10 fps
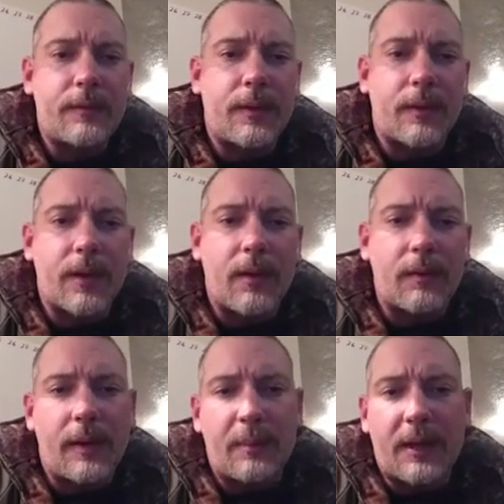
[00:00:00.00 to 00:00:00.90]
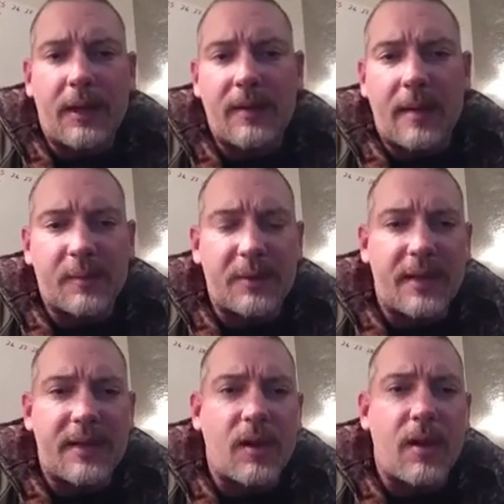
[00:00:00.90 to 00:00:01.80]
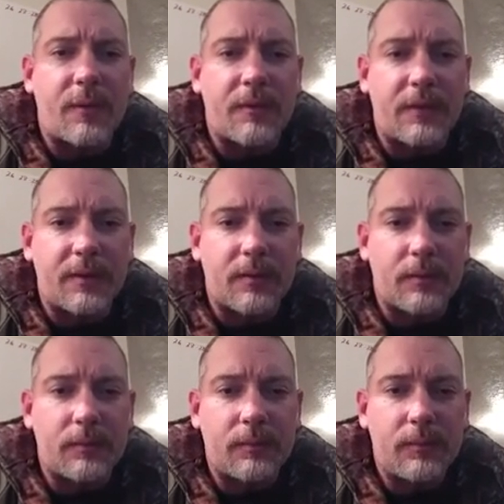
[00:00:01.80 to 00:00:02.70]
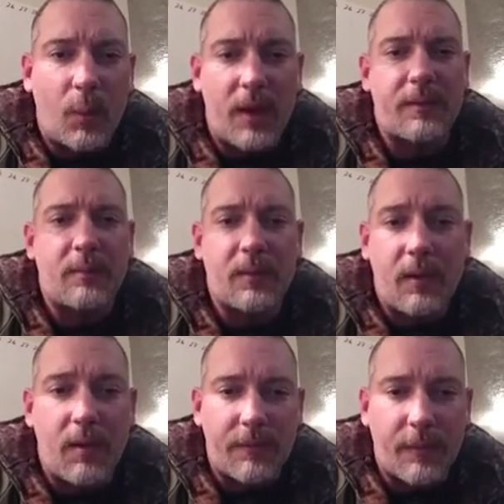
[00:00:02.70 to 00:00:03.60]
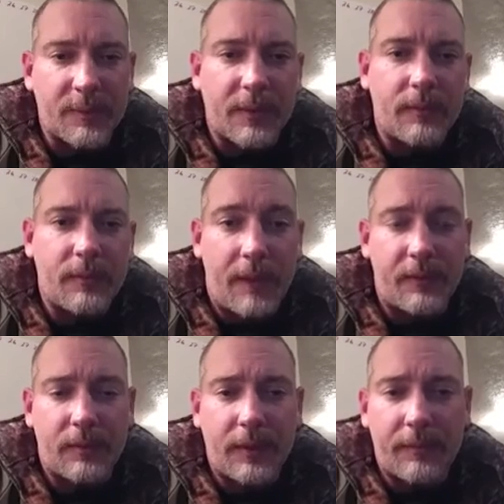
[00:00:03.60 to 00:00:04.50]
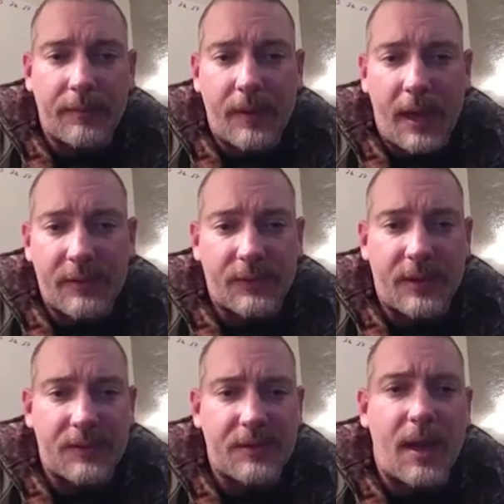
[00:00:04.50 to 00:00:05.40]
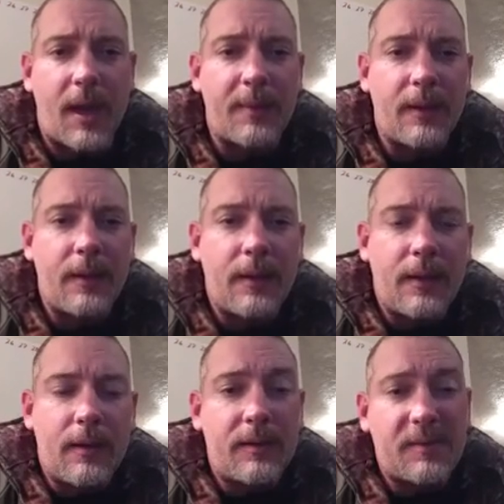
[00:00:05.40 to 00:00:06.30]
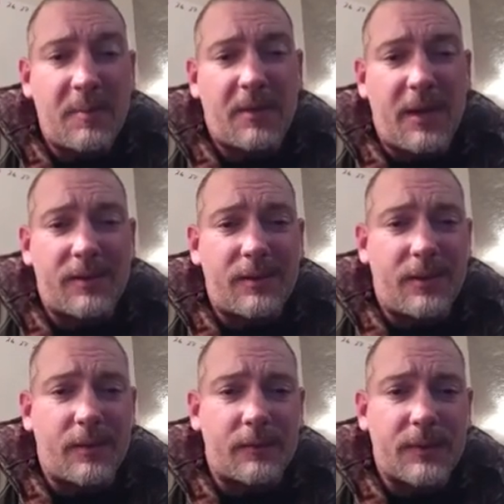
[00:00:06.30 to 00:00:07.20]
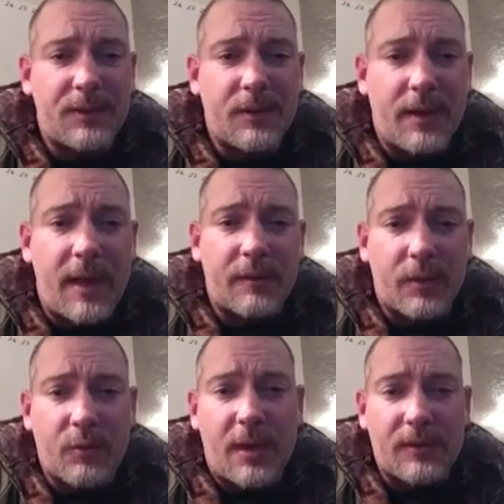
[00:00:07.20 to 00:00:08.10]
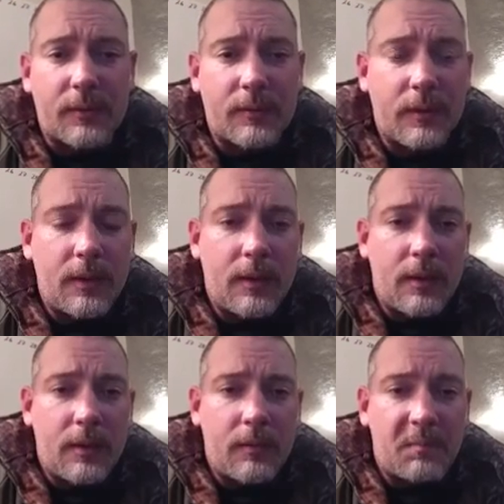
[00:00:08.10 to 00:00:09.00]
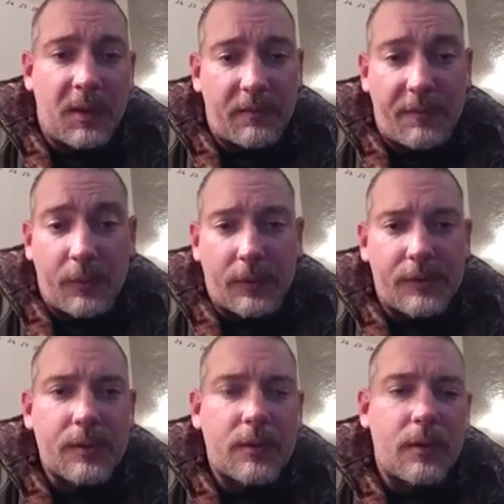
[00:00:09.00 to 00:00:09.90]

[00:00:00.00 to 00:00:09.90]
Now, anytime somebody takes off with a vehicle away from law enforcement after they've exercised a stop, it's typically, considered an act of aggression and foolish.